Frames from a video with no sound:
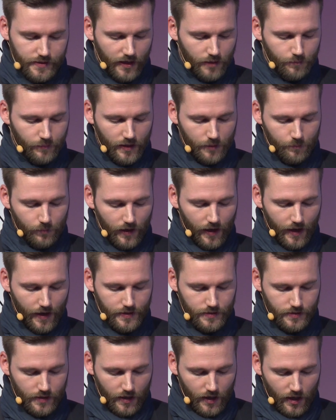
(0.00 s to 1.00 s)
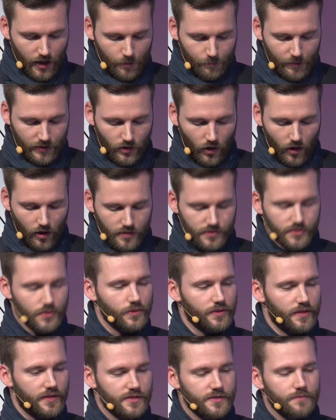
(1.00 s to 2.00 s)
can be applied, but also
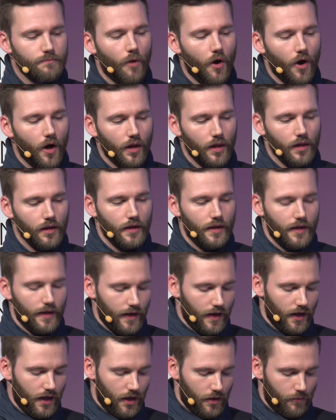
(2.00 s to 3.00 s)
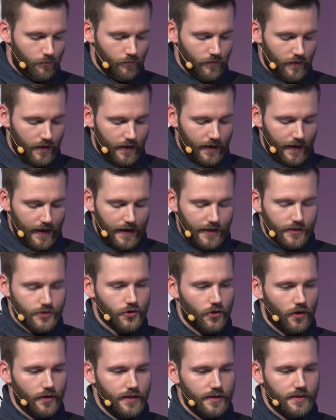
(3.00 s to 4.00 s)
the small
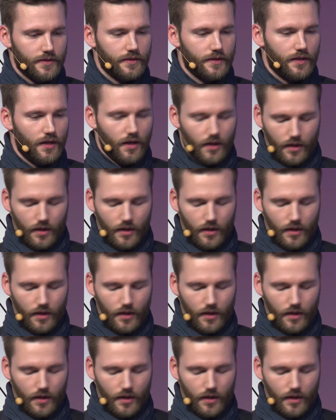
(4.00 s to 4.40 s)
electronic